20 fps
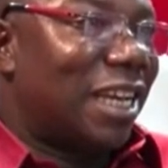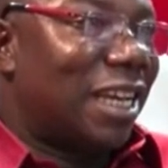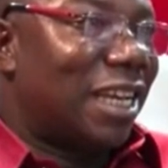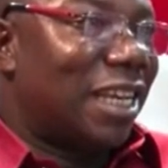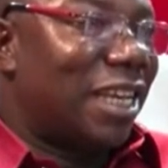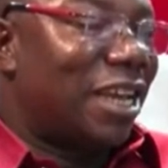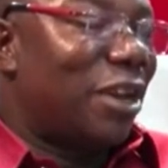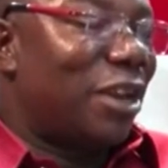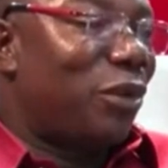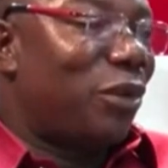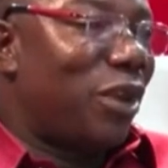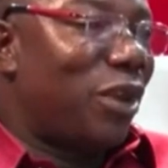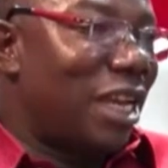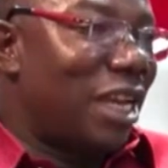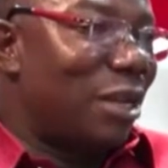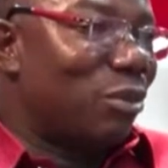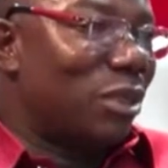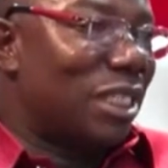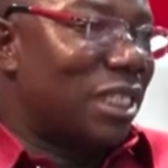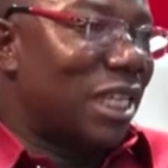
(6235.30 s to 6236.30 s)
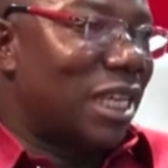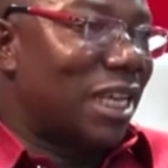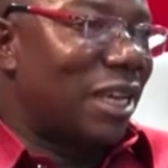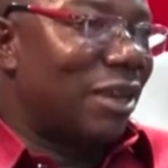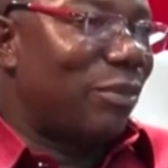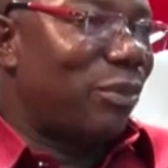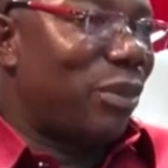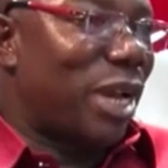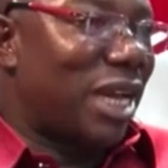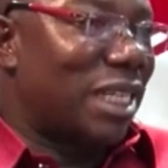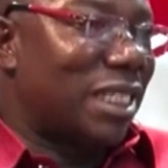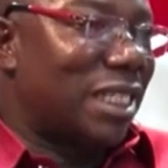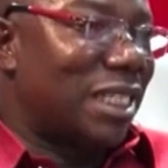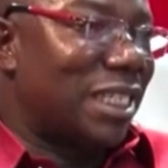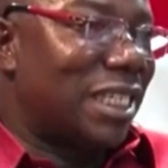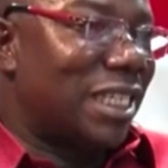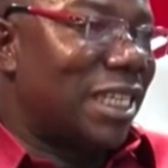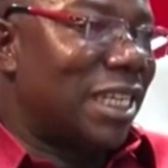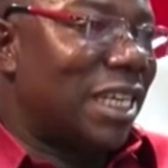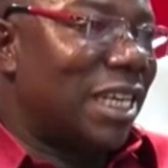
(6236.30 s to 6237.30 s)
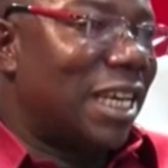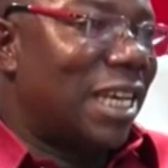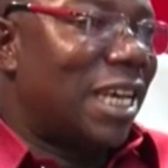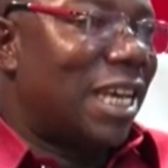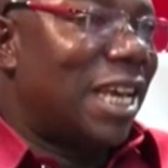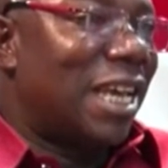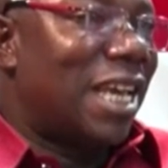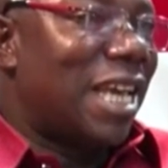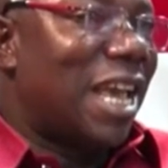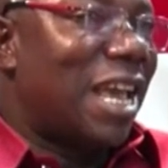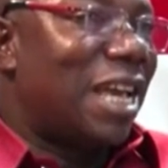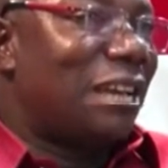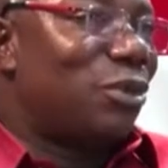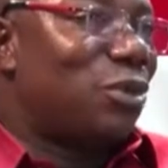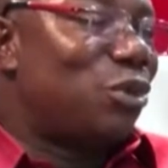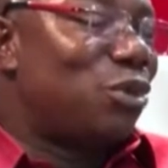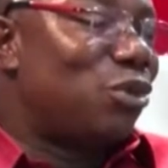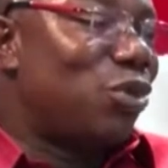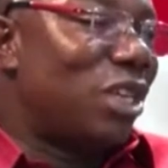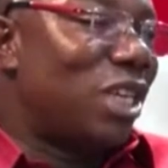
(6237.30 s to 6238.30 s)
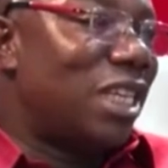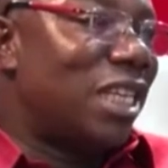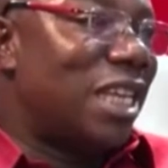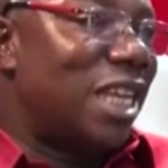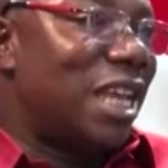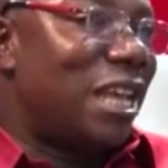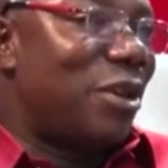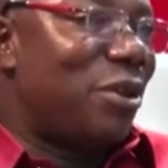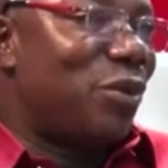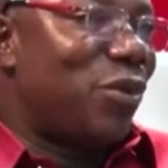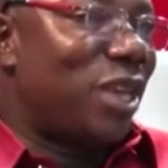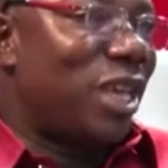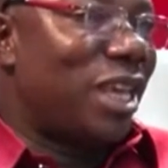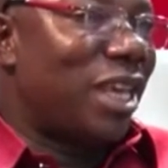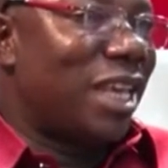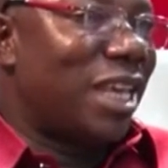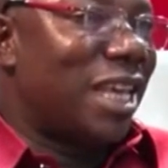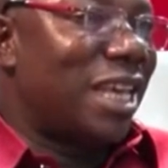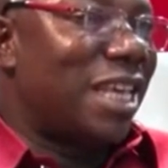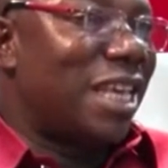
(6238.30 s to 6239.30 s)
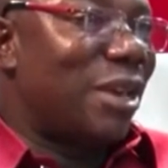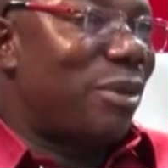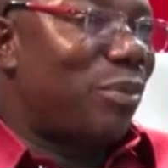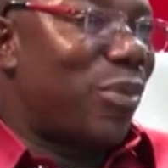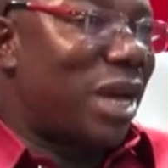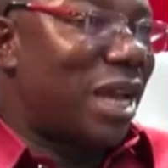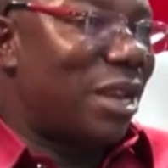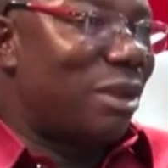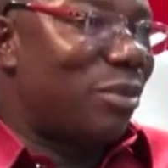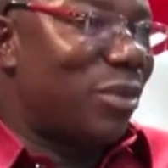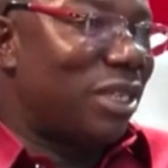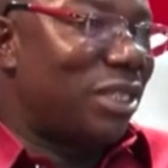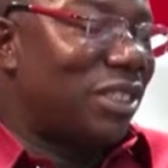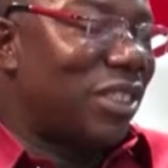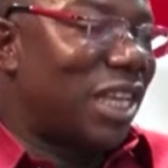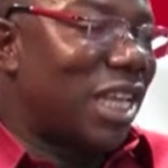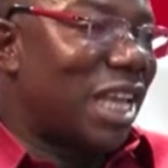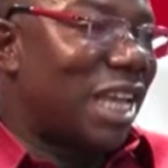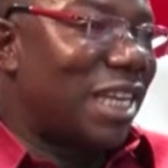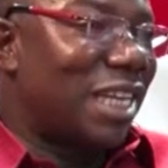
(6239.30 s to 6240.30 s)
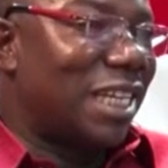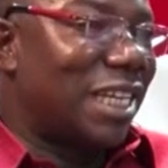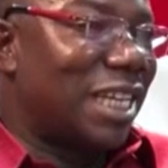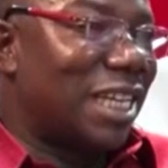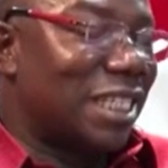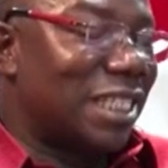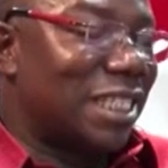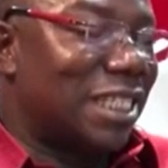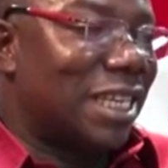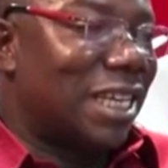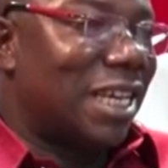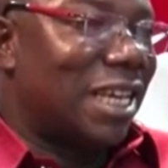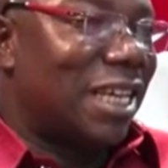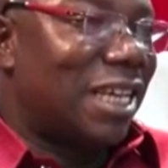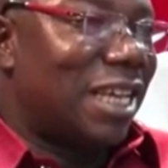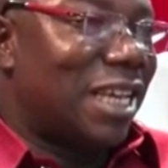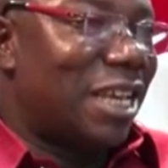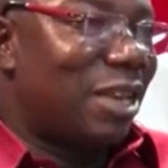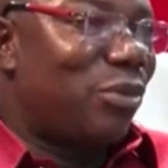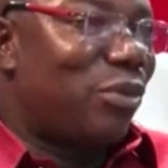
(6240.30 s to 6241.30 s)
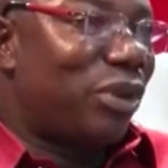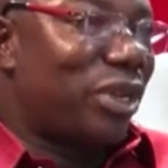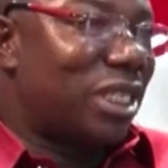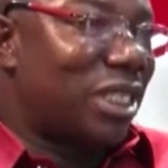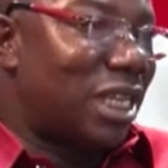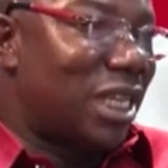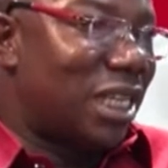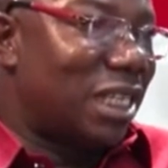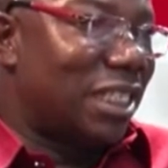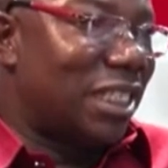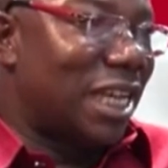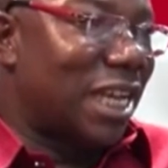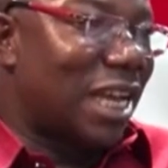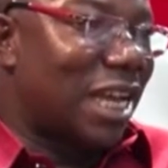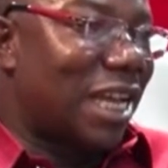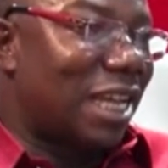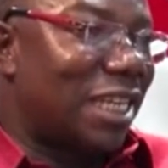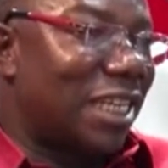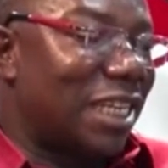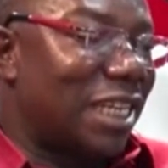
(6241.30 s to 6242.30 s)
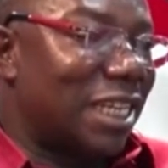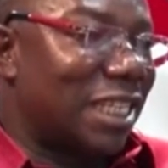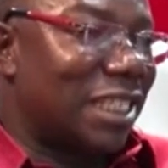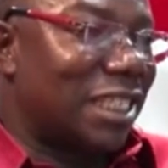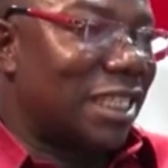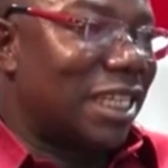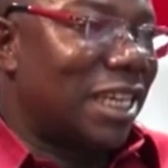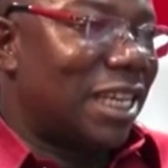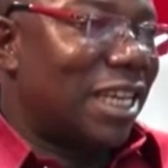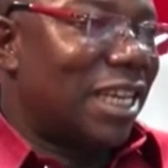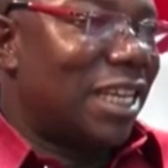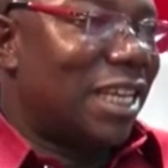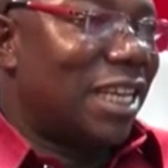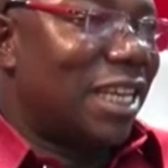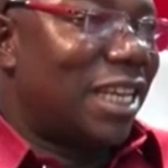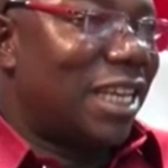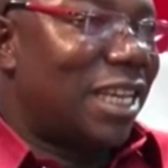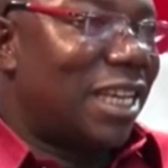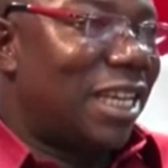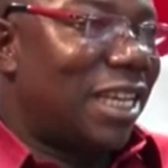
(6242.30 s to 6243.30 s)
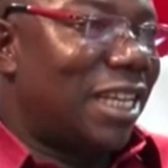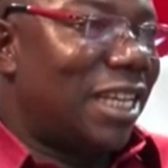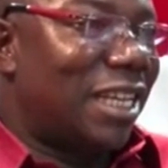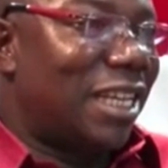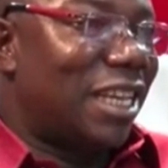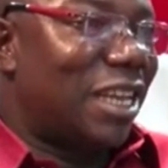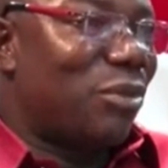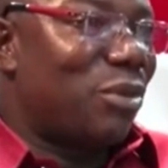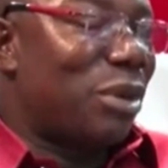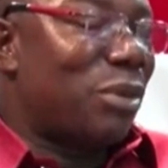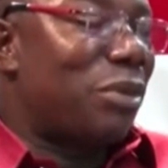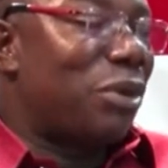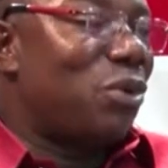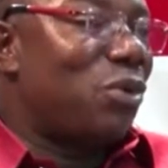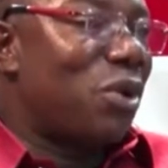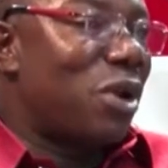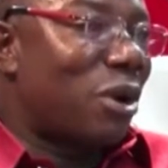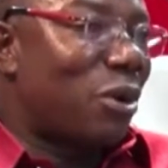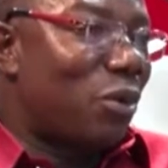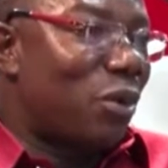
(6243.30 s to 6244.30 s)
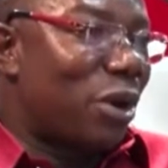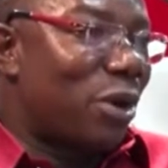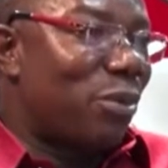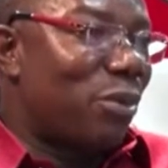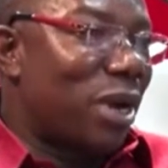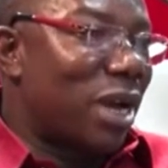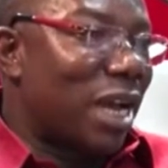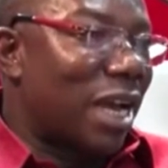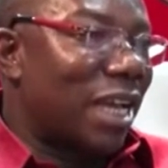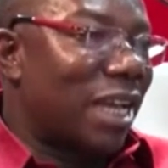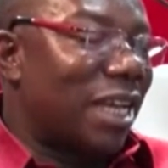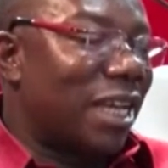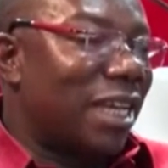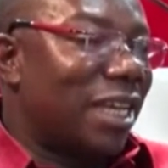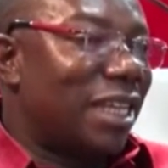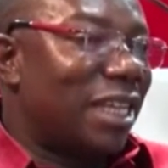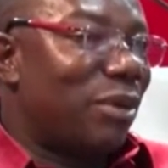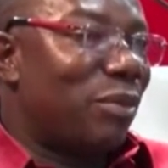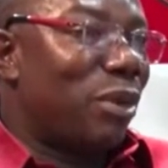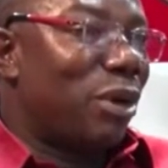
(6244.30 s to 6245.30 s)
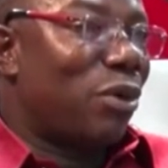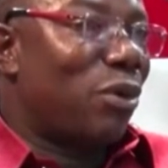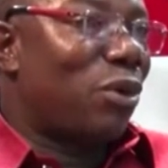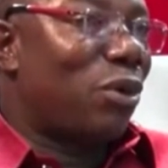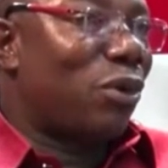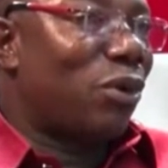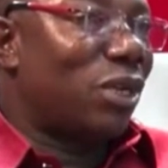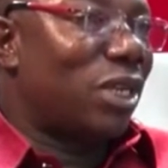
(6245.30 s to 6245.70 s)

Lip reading: ye hwe ni mu se party ye yentutu ye nyina wie ye ye parliamentary candidate ye presidential candidate ye de nima begu akwam a ye be call